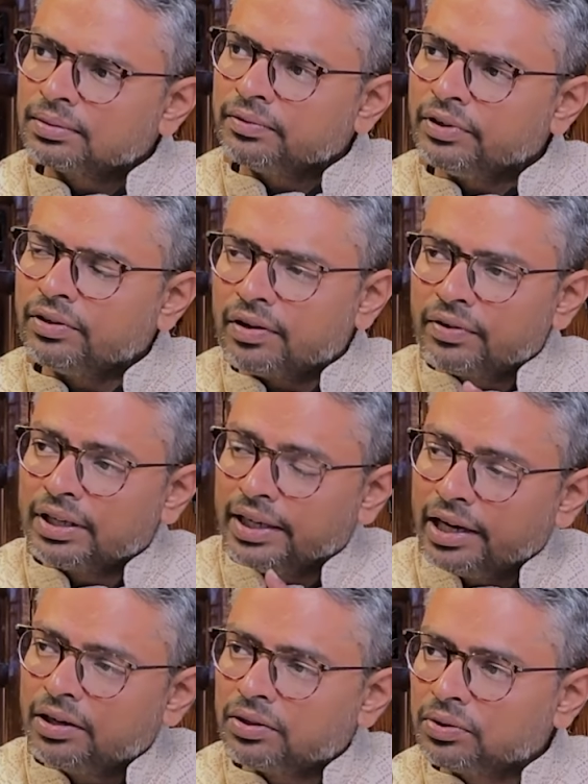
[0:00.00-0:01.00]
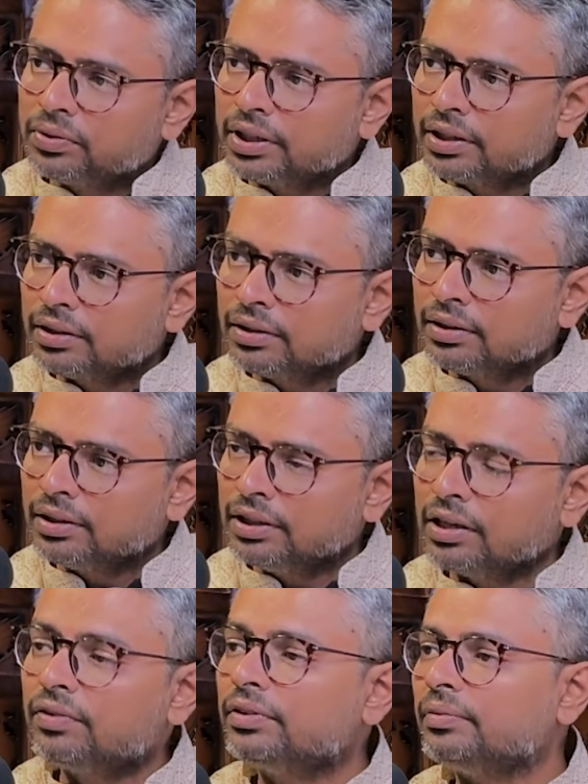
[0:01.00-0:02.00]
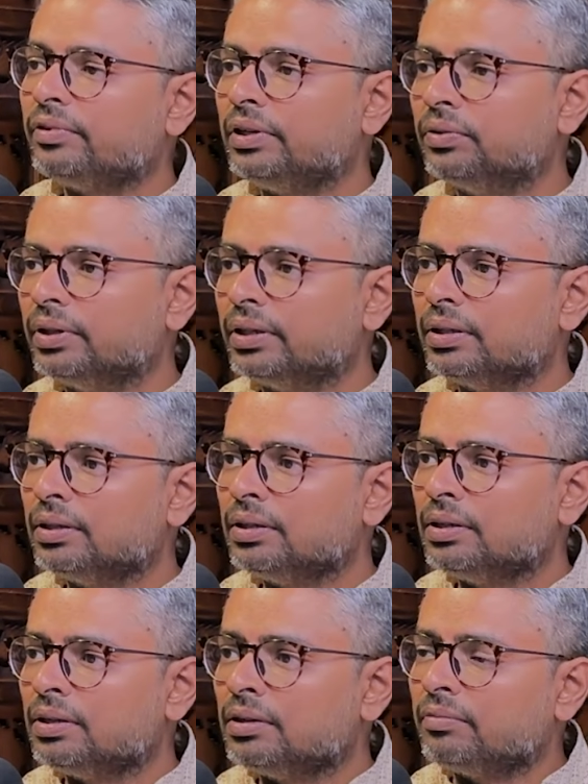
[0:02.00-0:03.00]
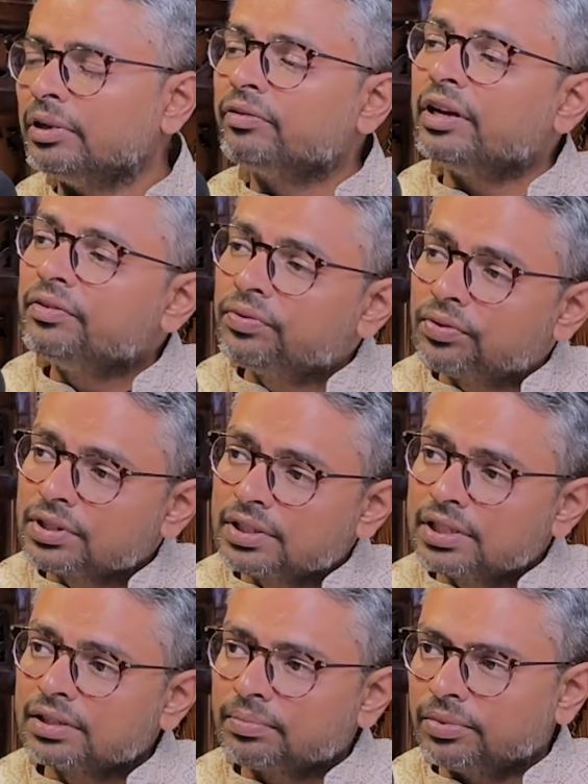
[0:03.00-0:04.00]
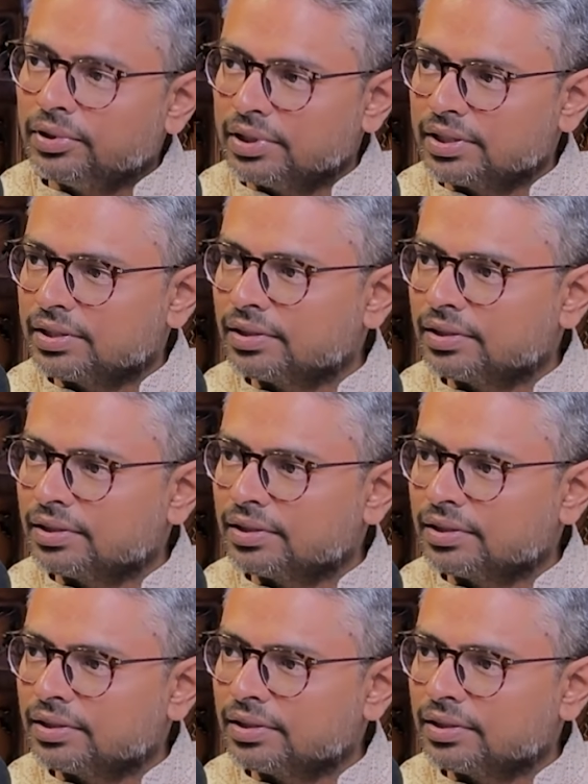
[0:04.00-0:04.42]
Will you ever dare to do it? None of them will do it. But why force this upon us?